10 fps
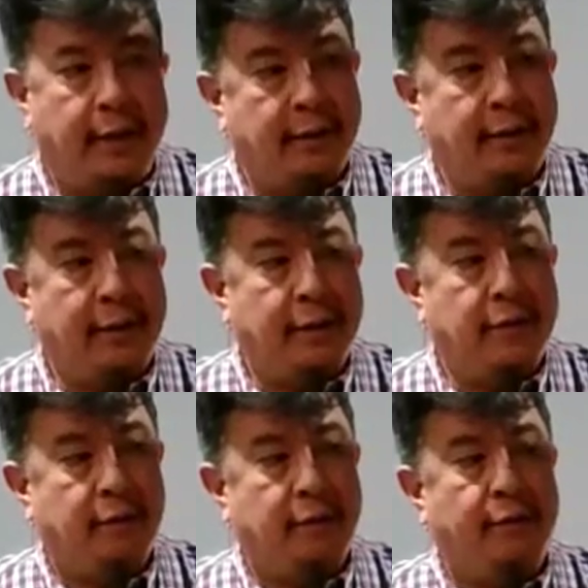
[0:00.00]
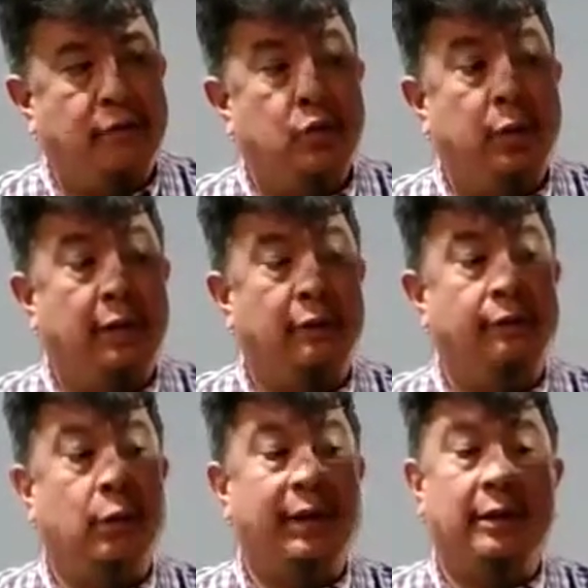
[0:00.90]
at the end of
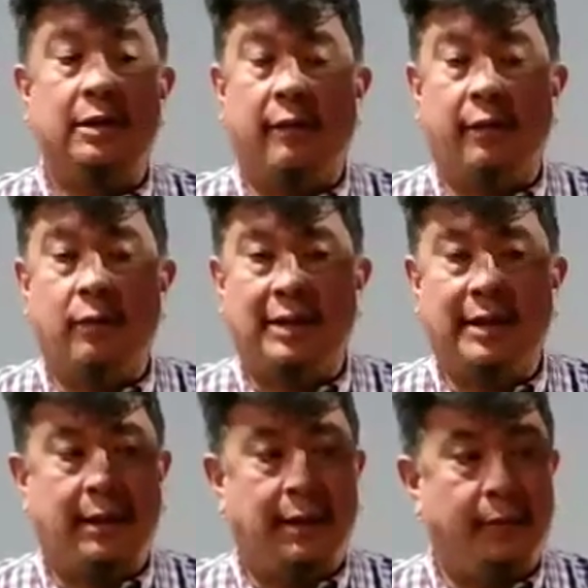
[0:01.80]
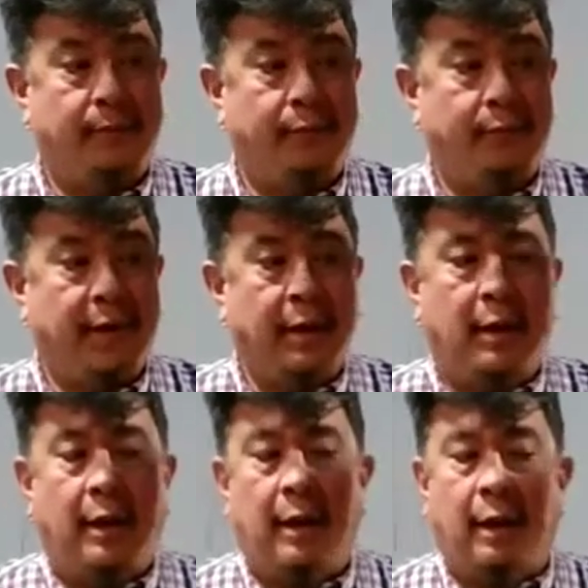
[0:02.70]
12 going into 13.
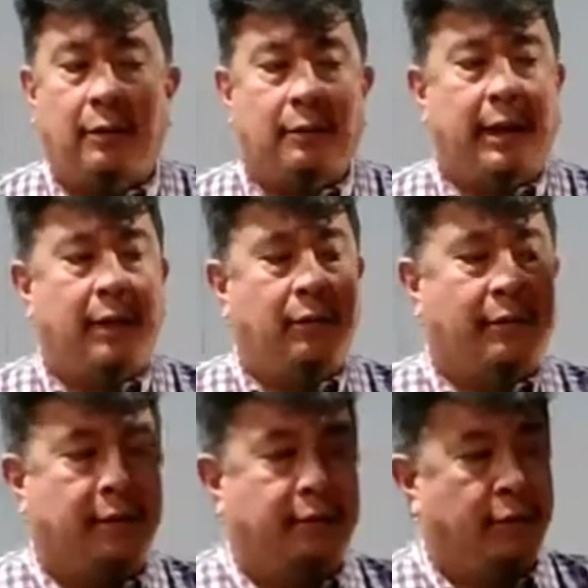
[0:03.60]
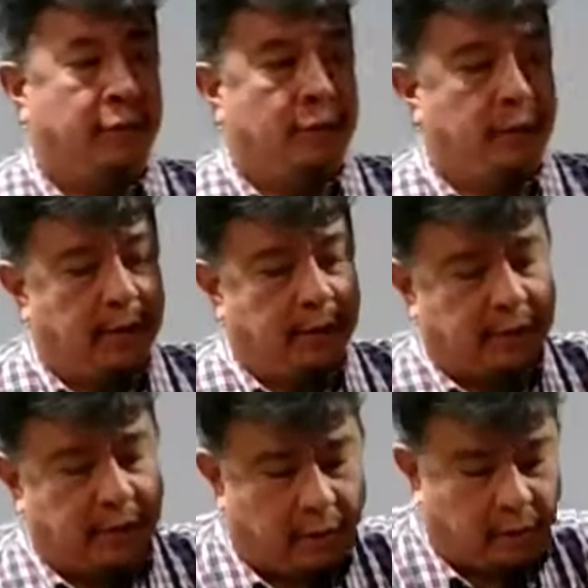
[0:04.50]
I'll count that for you. We're going to
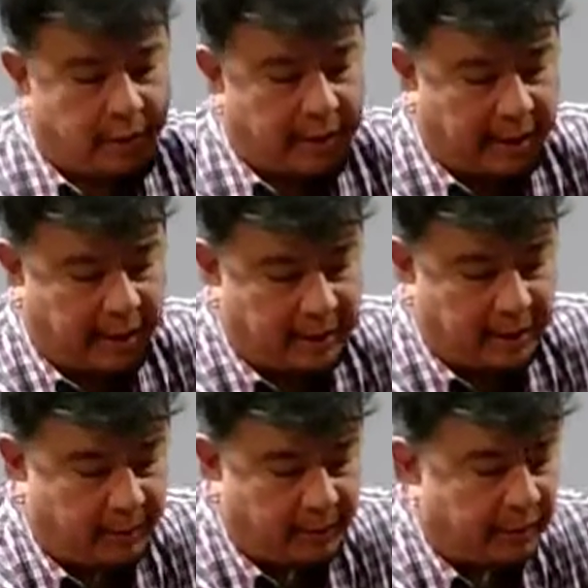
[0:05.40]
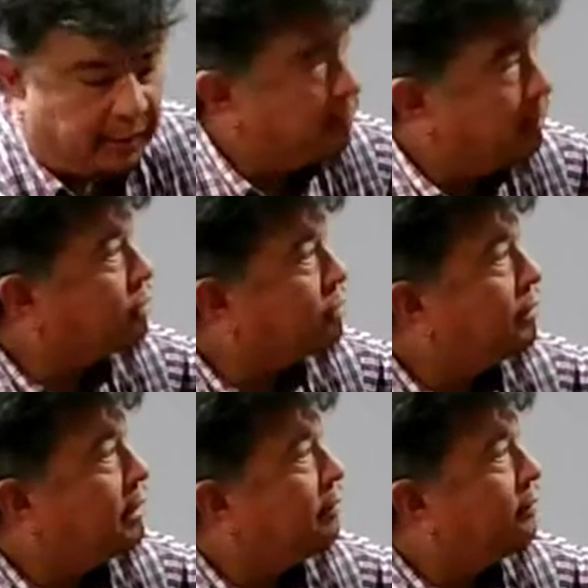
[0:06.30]
start with the A at the beginning of measure
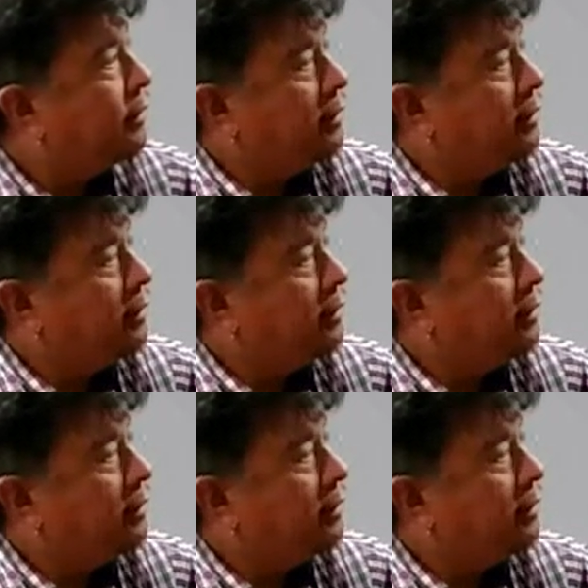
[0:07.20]
12.